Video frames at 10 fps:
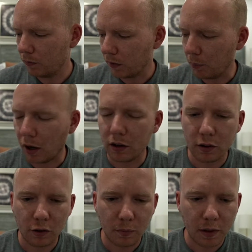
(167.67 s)
I bought a
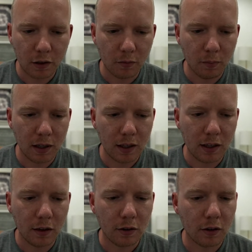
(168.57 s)
little mini
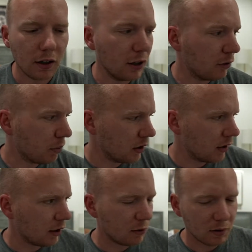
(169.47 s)
heater, and it's pretty
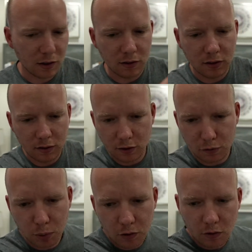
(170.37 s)
nice because this
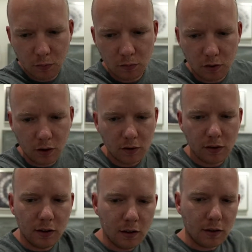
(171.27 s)
bedroom, you can
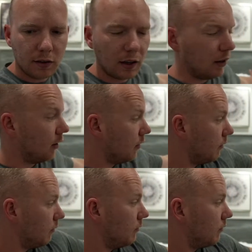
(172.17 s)
see this kind
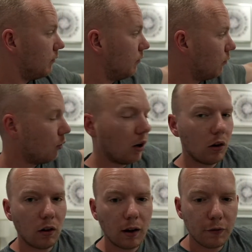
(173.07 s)
of
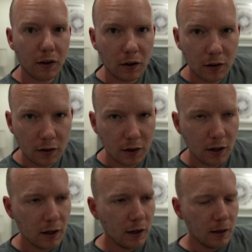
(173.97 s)
wall off area.
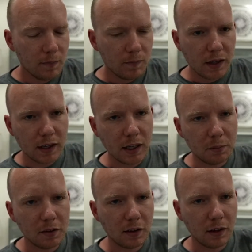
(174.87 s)
It
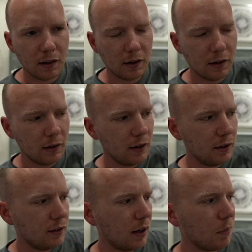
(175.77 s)
keeps it
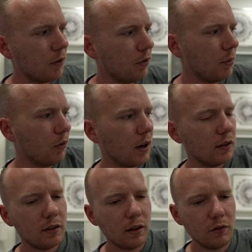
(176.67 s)
separate from the
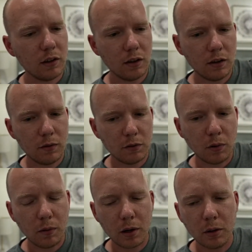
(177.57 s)
rest of the
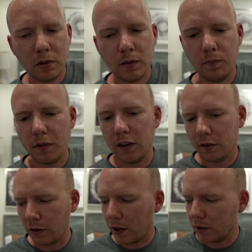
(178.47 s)
small apartment, and
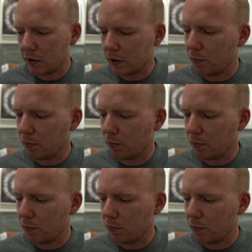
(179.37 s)
so I can just